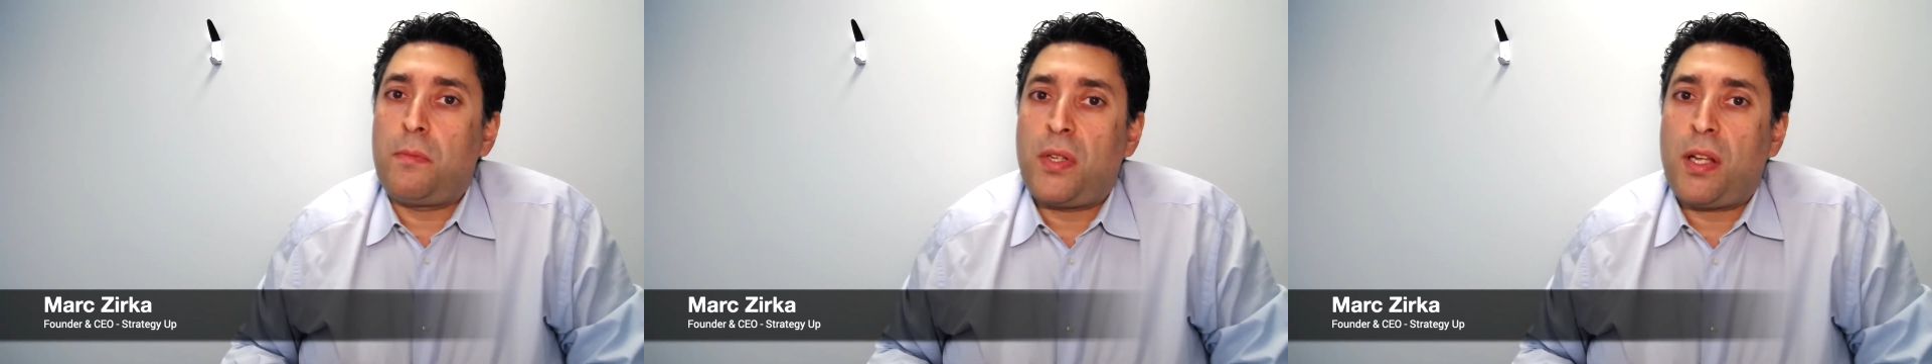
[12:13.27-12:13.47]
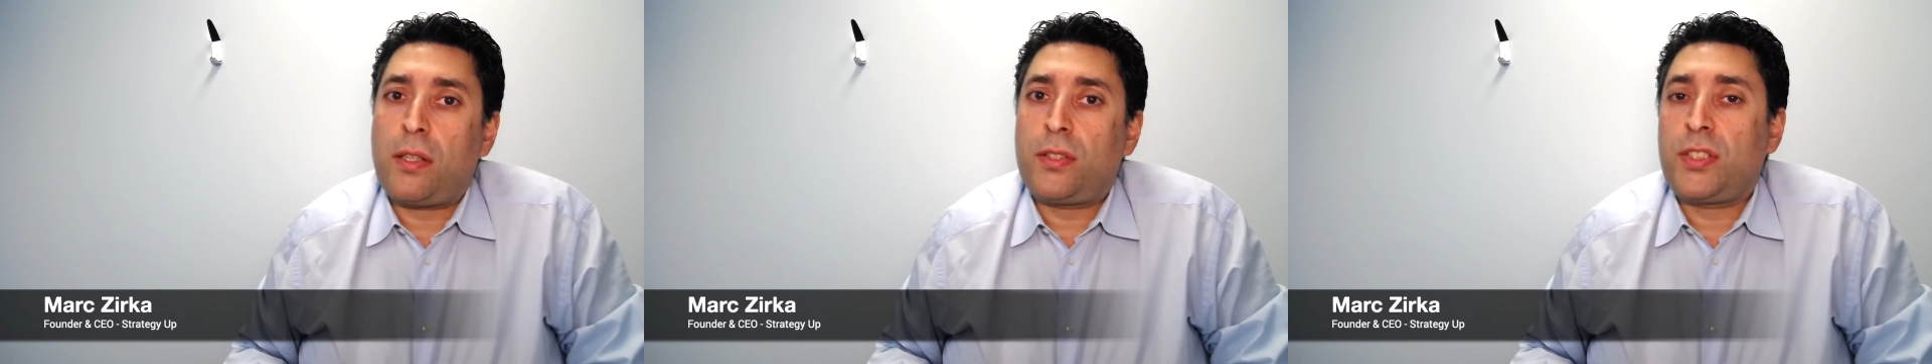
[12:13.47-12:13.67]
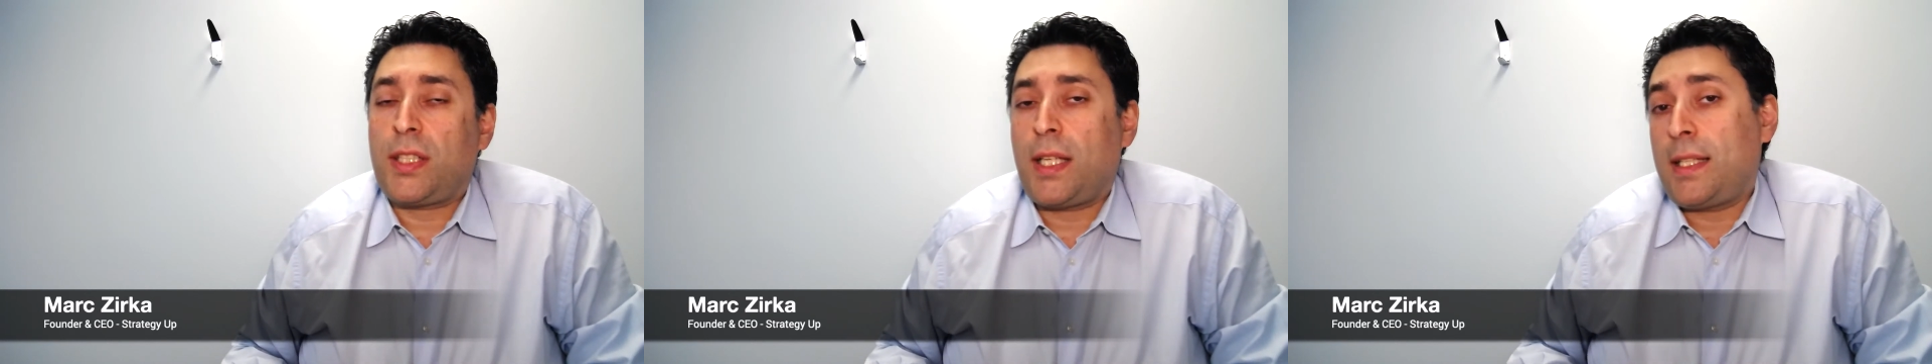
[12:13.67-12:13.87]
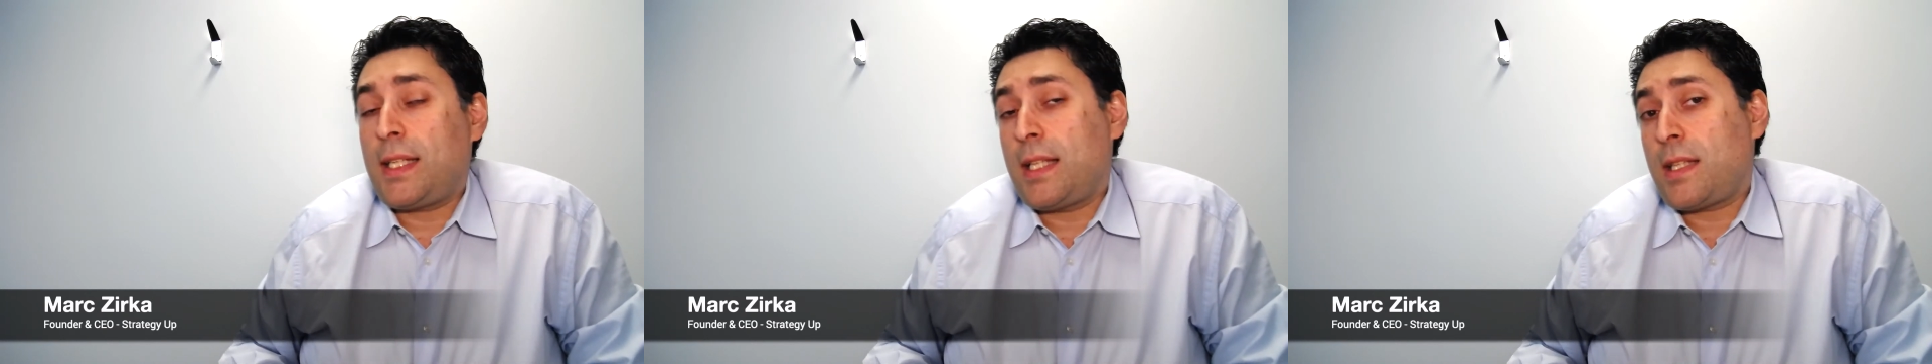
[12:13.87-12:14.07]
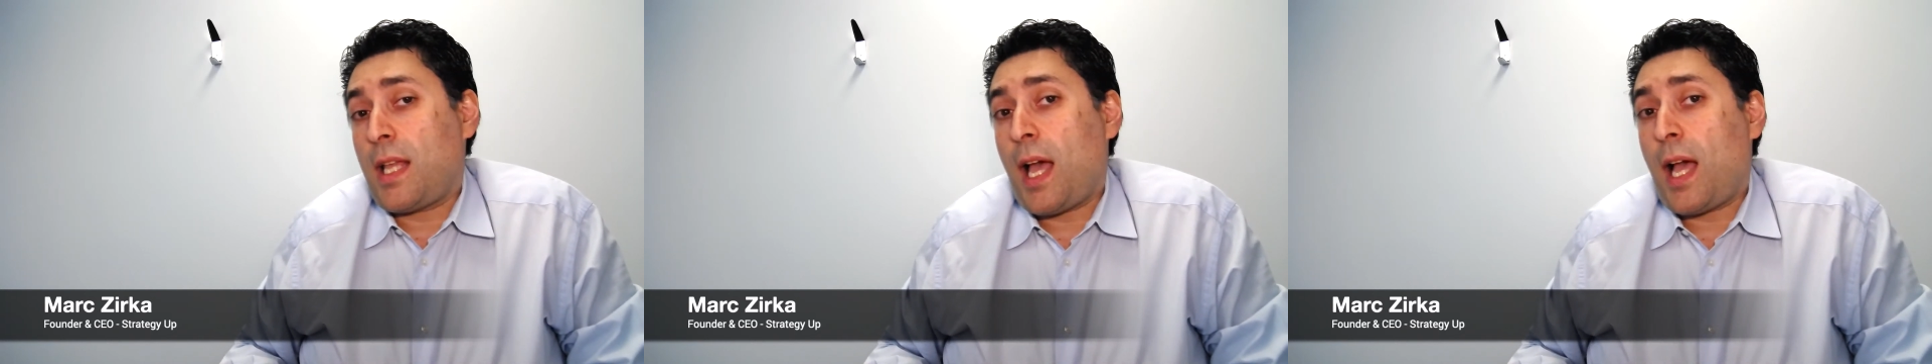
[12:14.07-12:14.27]
blockchain
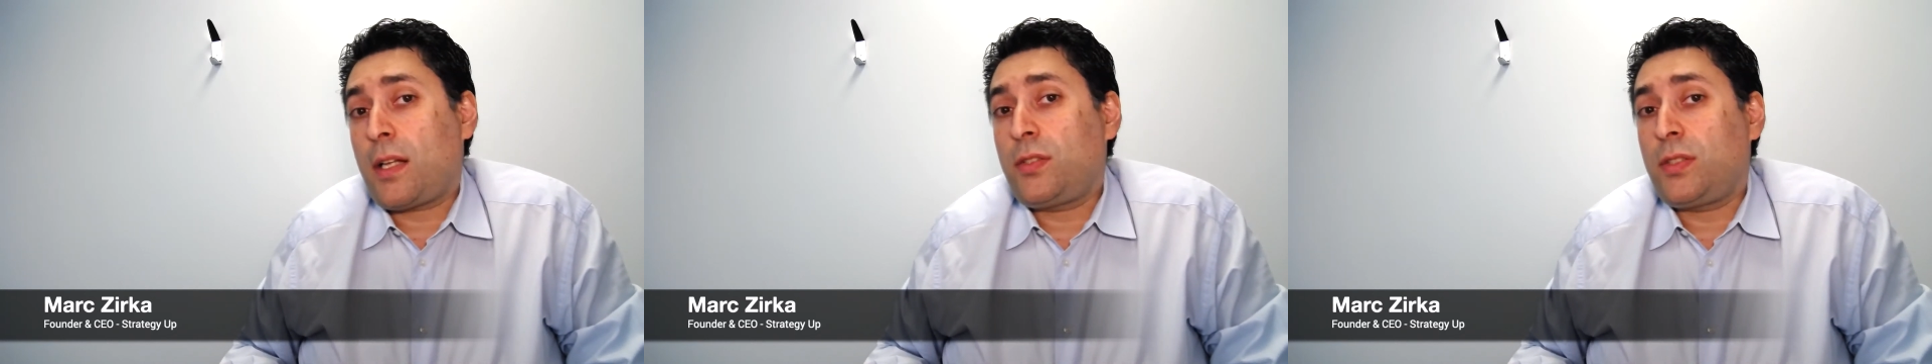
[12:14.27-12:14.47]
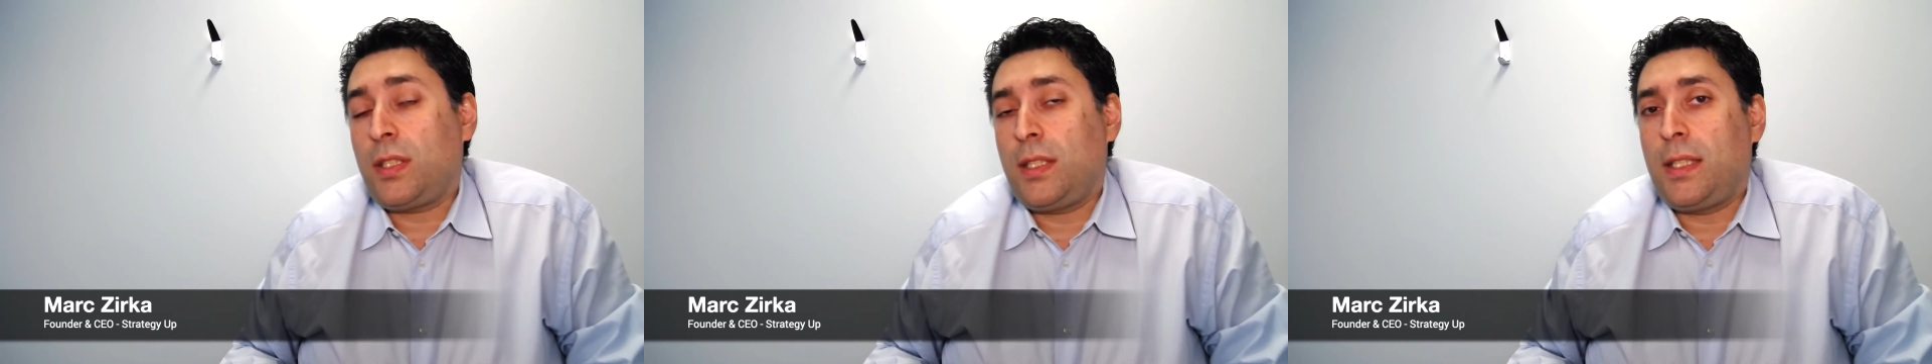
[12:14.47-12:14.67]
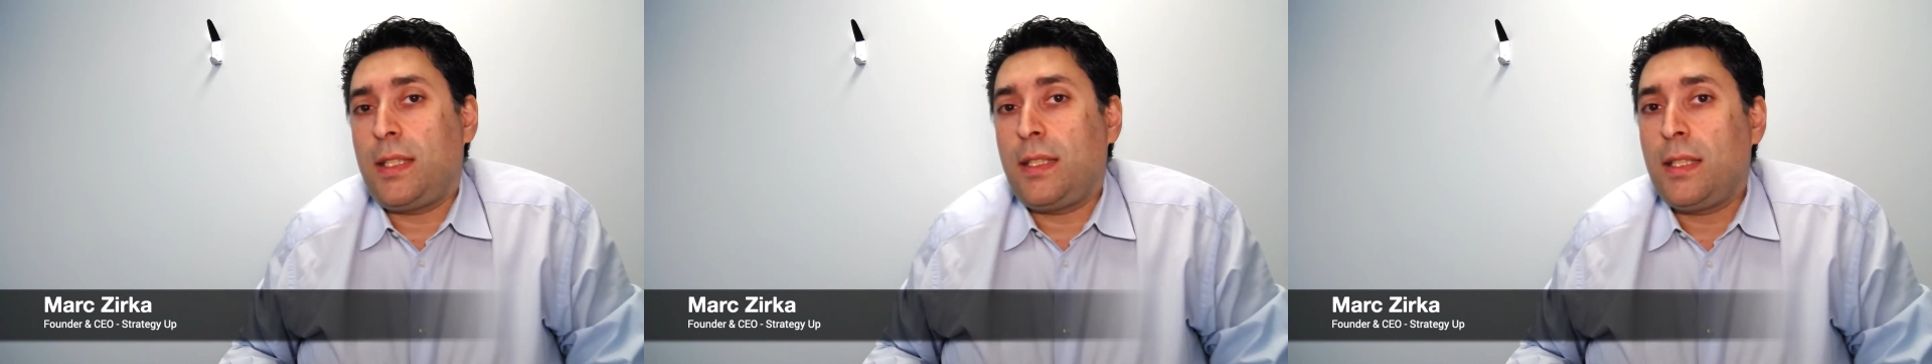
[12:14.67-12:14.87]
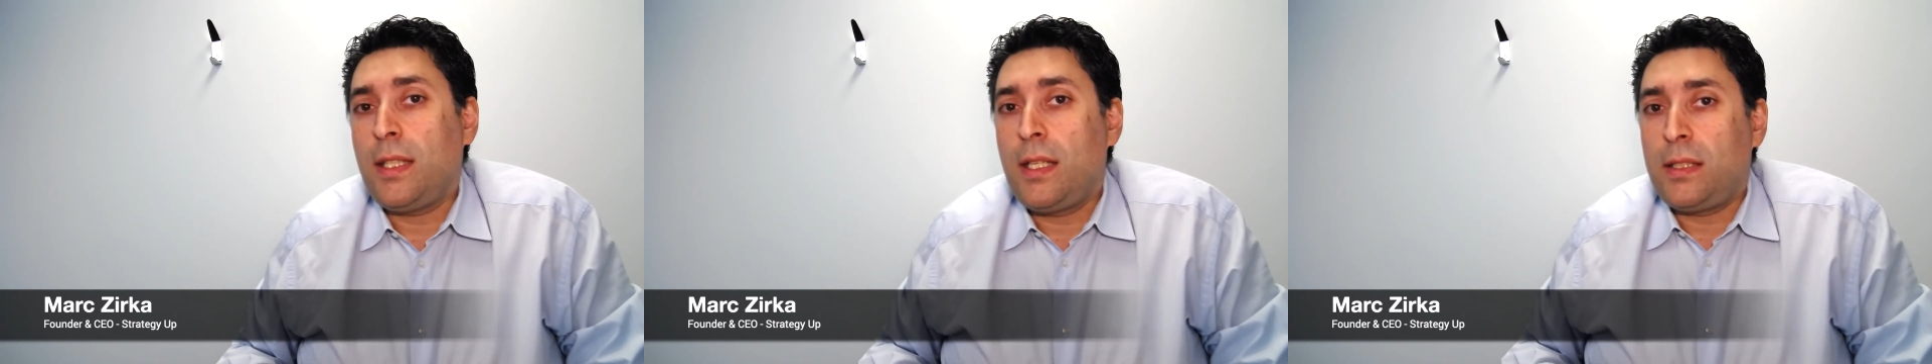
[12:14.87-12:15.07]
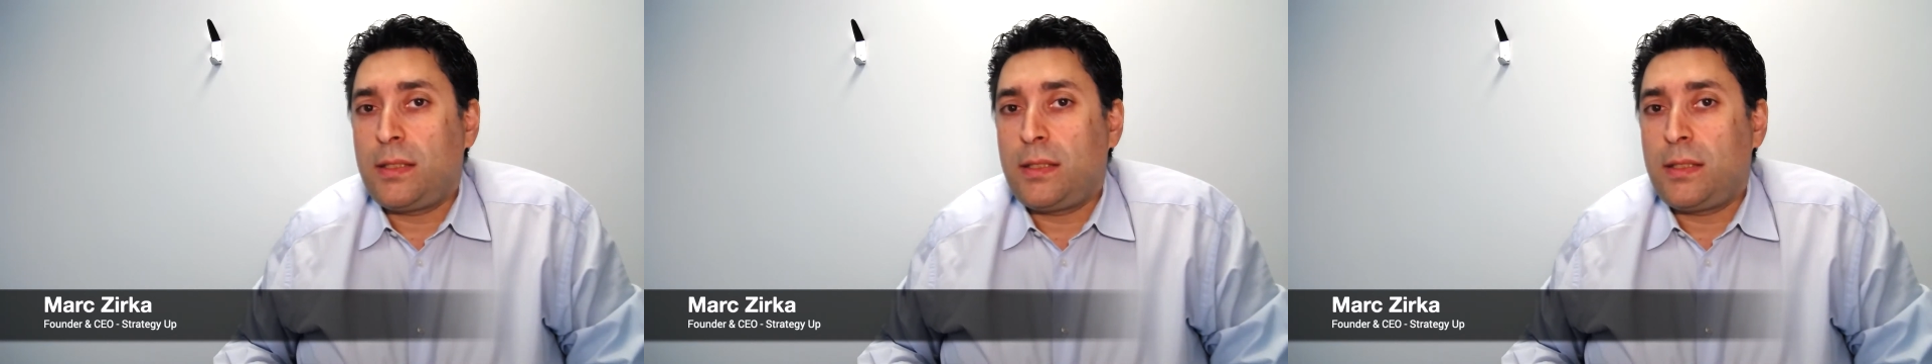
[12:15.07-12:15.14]
and actually